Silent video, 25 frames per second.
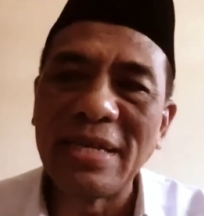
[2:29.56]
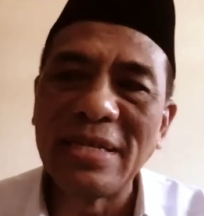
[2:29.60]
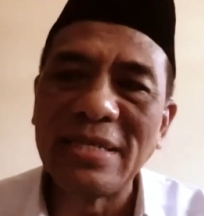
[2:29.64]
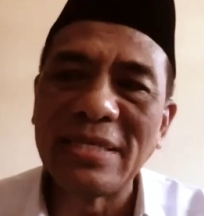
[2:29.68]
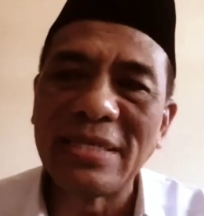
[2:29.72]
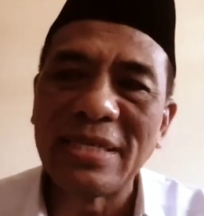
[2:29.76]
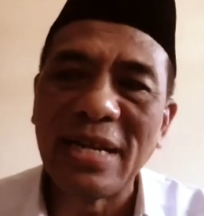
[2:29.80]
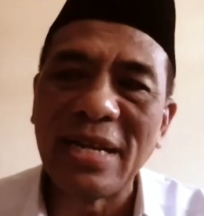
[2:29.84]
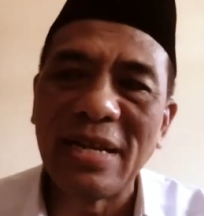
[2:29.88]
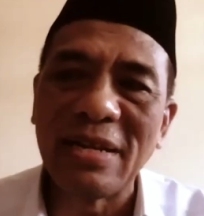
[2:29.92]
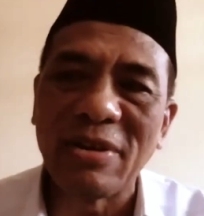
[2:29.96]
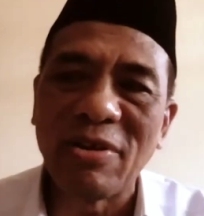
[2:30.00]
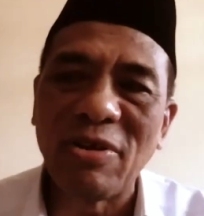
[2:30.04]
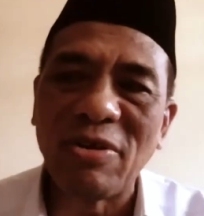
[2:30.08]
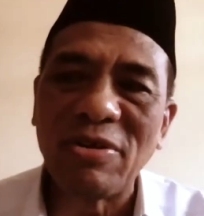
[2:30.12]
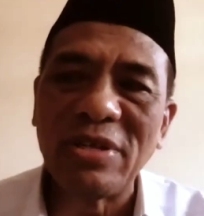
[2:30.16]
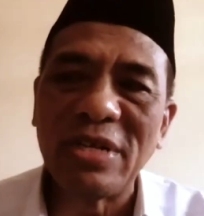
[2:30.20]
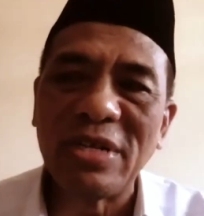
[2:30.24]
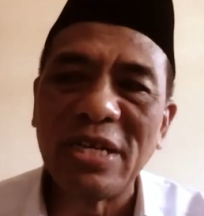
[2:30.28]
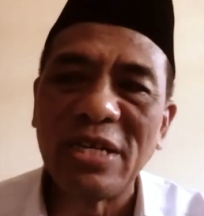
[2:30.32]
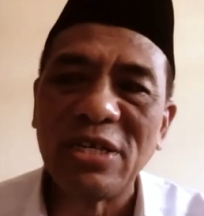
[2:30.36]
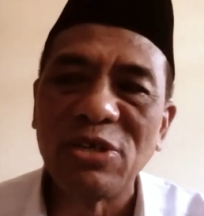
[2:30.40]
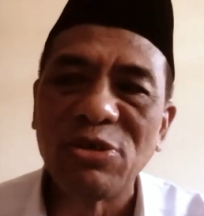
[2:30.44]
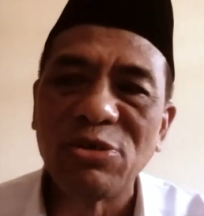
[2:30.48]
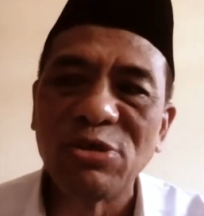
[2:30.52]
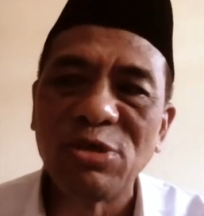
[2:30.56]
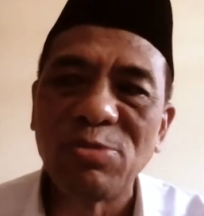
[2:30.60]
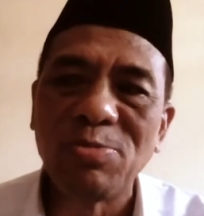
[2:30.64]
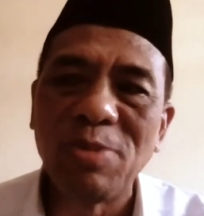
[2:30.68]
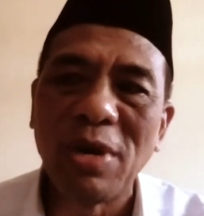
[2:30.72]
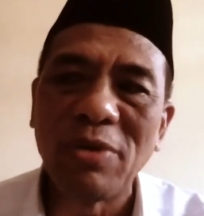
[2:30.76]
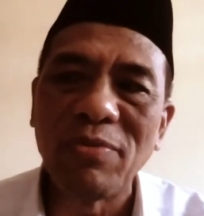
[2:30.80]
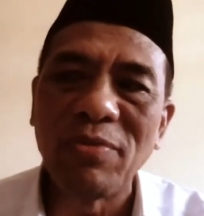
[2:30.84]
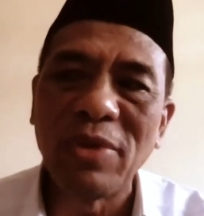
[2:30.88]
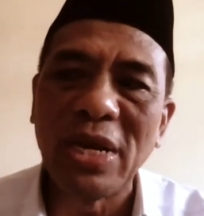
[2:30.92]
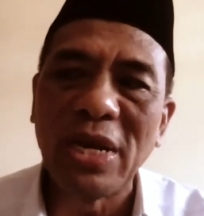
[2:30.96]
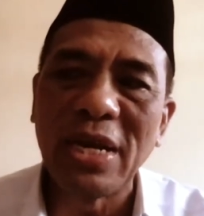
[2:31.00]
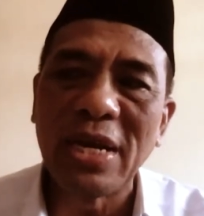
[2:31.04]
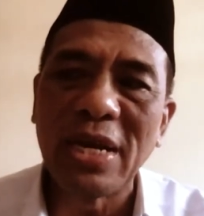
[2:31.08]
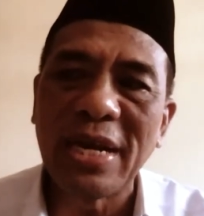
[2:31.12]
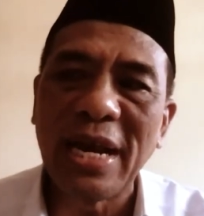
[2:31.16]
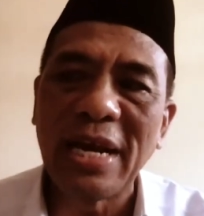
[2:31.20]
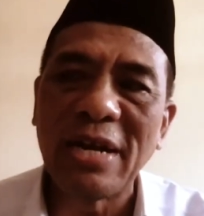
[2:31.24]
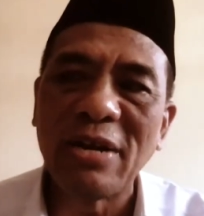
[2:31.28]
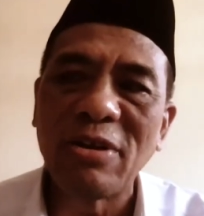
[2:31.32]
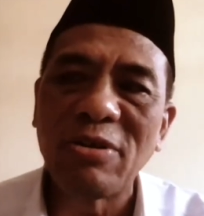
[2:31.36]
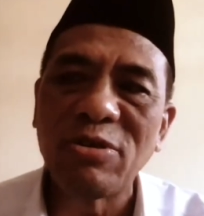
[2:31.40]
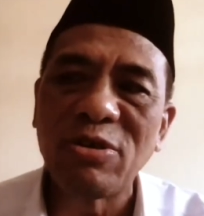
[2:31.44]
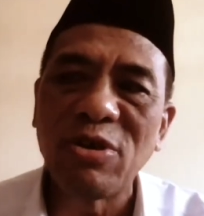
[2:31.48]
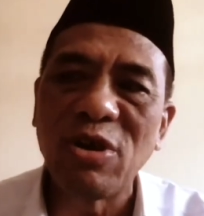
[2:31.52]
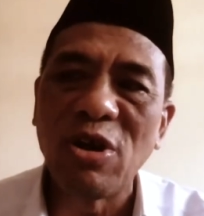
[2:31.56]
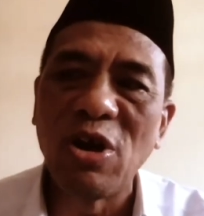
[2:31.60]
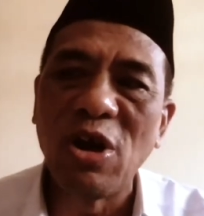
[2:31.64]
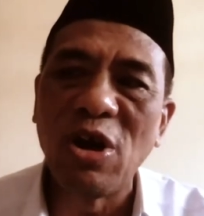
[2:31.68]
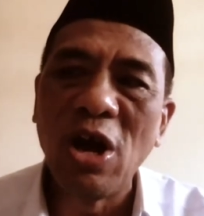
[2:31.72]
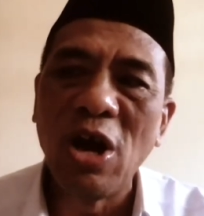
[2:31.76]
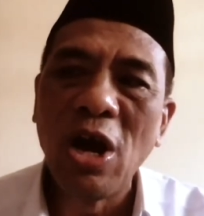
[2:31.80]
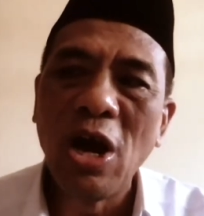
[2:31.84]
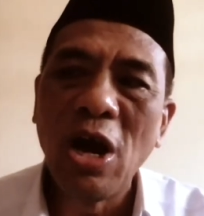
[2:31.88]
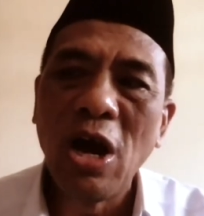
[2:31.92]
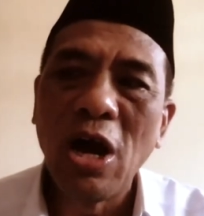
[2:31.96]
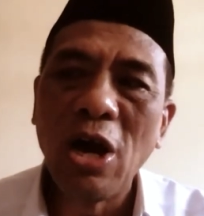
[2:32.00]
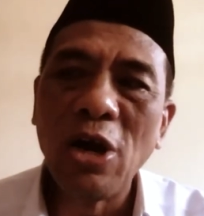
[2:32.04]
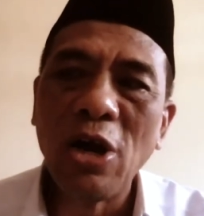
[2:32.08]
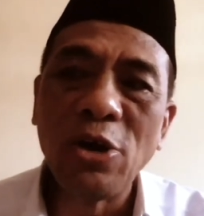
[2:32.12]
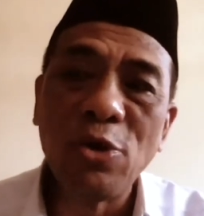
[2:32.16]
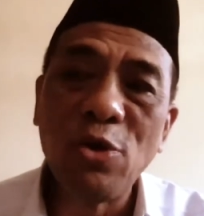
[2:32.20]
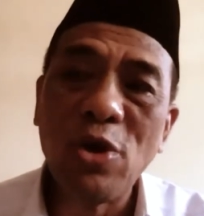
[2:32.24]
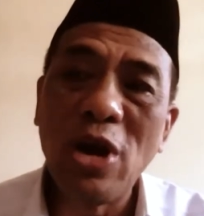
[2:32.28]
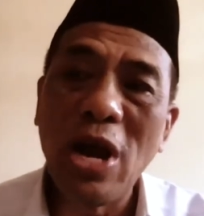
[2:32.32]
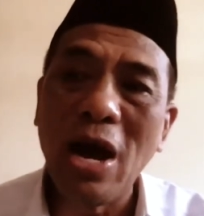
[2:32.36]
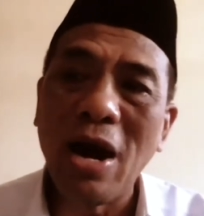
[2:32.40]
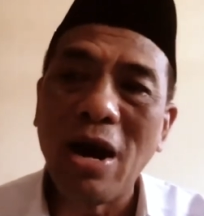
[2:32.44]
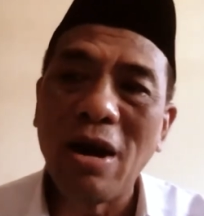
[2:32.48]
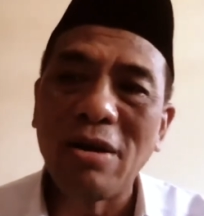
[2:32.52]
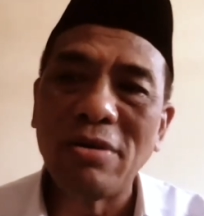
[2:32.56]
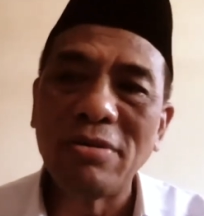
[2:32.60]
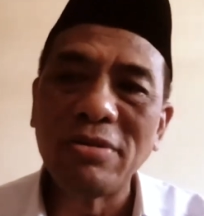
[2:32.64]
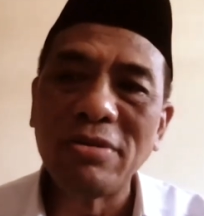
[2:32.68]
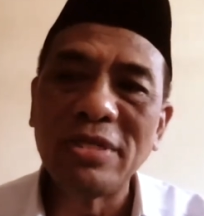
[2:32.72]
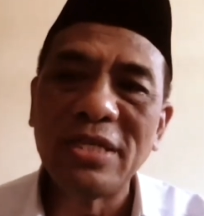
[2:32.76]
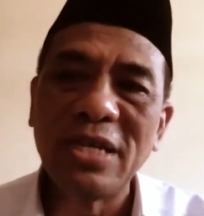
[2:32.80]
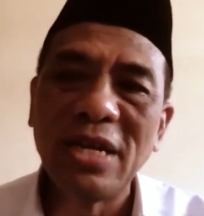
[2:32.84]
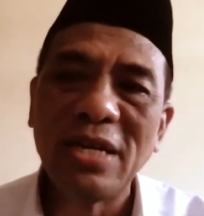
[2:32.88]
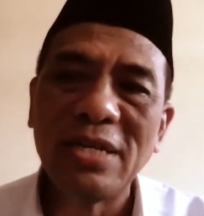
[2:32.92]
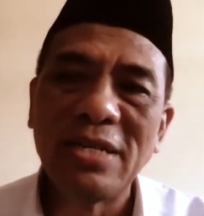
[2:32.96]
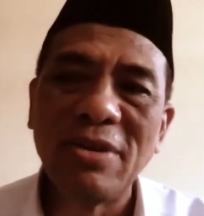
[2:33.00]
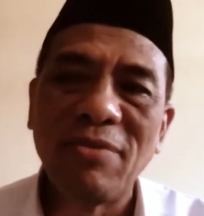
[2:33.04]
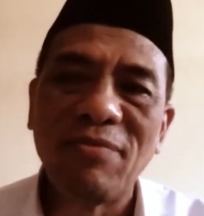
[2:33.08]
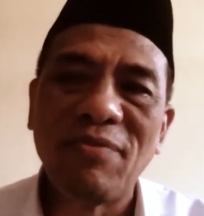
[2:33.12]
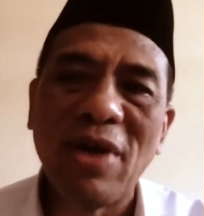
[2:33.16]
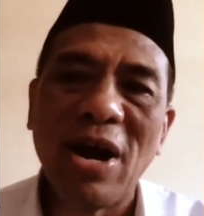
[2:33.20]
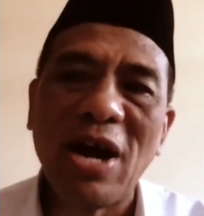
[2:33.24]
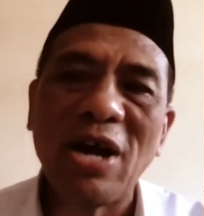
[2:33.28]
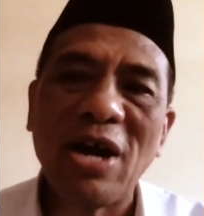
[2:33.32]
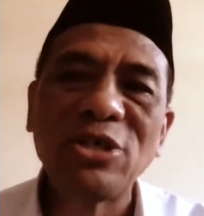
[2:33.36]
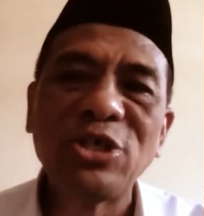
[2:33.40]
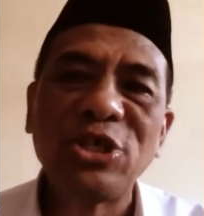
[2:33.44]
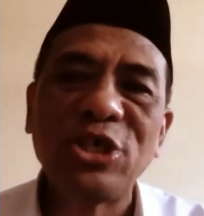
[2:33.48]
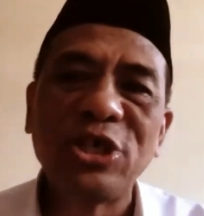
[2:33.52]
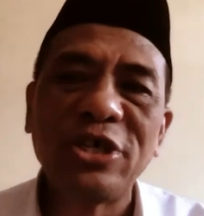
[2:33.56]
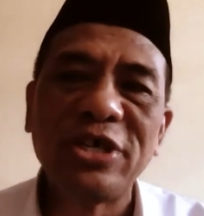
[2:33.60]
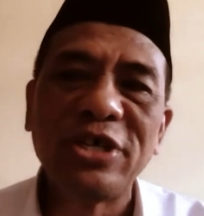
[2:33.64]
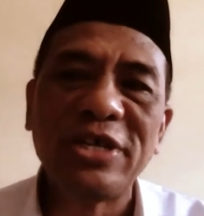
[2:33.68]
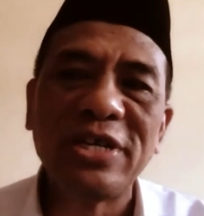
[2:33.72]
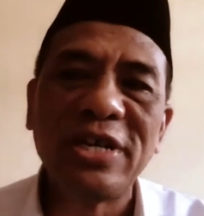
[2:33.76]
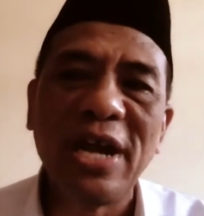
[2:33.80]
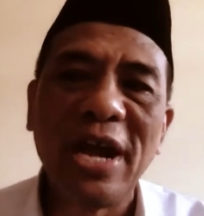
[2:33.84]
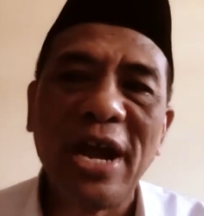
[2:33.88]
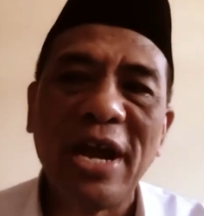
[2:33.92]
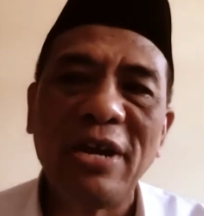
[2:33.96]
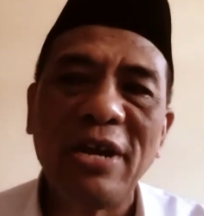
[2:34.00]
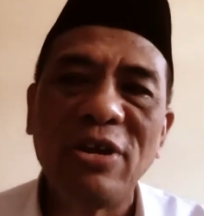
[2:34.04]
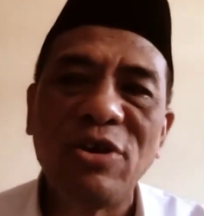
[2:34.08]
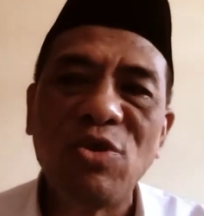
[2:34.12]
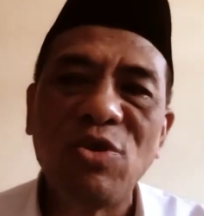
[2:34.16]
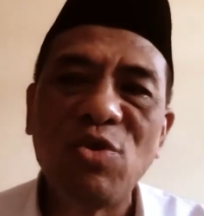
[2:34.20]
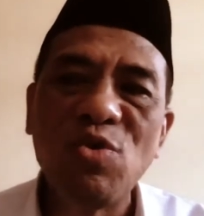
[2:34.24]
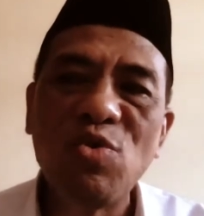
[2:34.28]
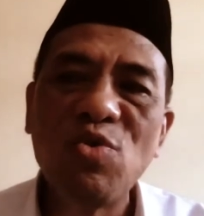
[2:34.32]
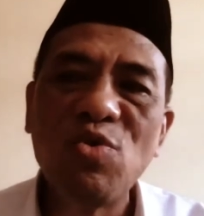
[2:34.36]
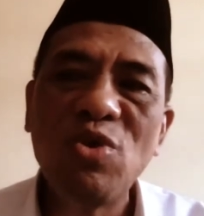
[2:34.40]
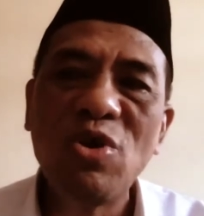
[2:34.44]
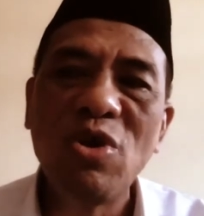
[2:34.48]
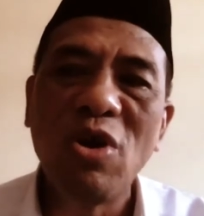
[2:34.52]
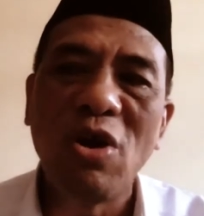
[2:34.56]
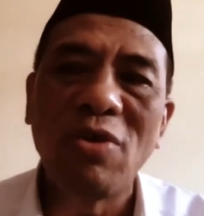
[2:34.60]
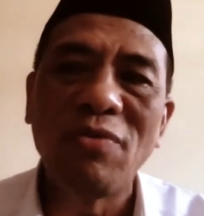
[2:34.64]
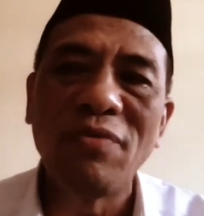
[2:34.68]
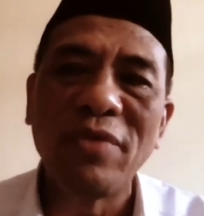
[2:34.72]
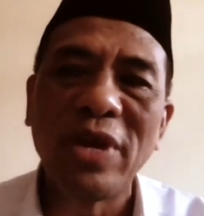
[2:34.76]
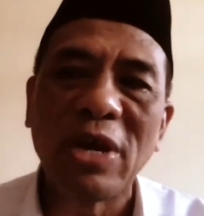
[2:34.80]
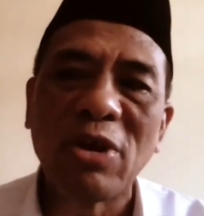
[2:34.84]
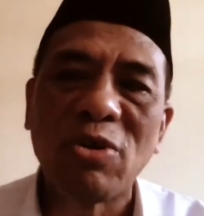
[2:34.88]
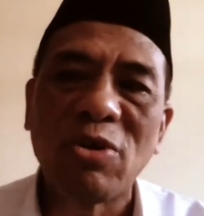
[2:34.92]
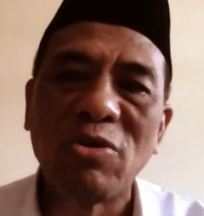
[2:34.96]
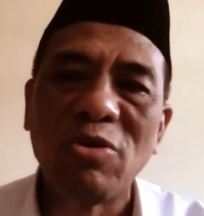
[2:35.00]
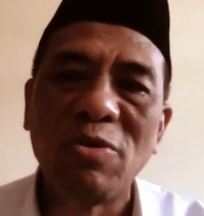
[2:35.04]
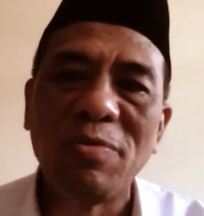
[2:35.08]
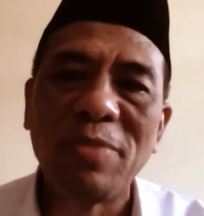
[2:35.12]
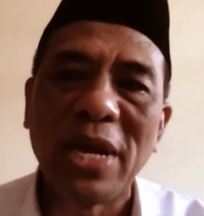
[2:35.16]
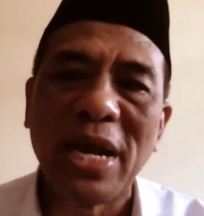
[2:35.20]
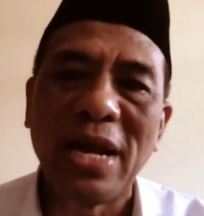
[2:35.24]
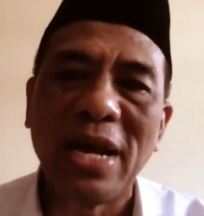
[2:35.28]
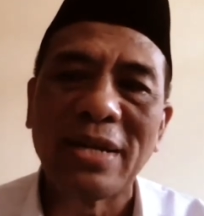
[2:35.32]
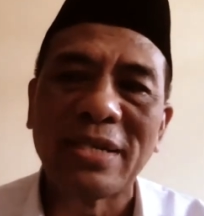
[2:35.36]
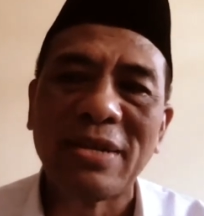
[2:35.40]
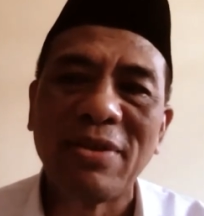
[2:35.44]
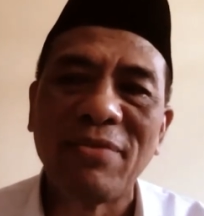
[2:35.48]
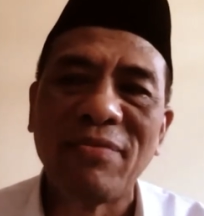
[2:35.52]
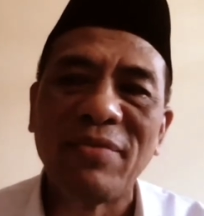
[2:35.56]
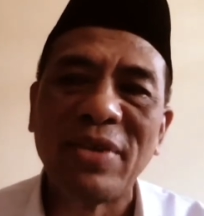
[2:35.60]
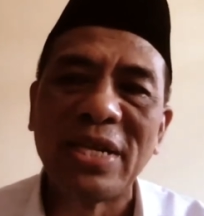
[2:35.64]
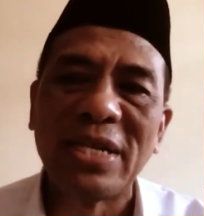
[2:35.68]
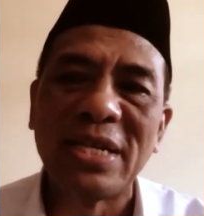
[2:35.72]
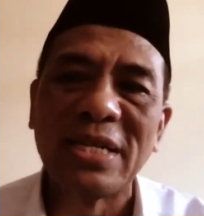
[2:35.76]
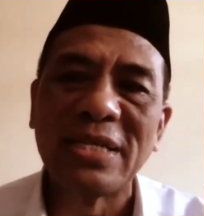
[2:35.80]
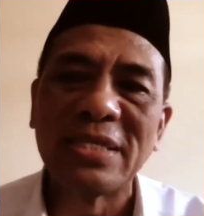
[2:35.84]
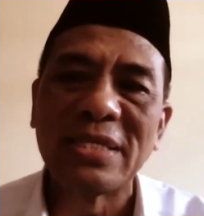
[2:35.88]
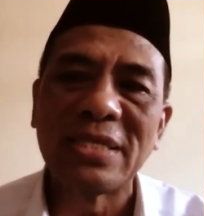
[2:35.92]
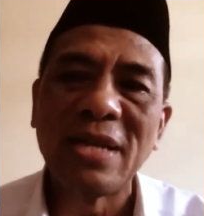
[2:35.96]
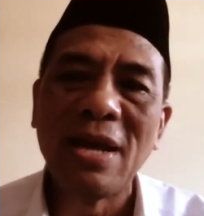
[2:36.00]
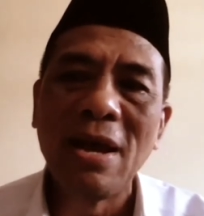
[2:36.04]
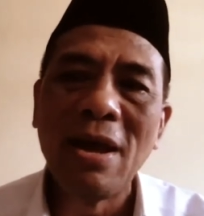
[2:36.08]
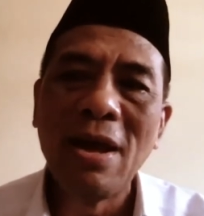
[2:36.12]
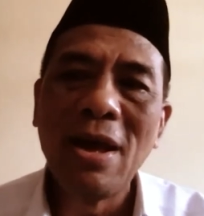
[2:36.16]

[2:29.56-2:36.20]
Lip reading: still continues, but we cannot rule out the function and role of economic activities.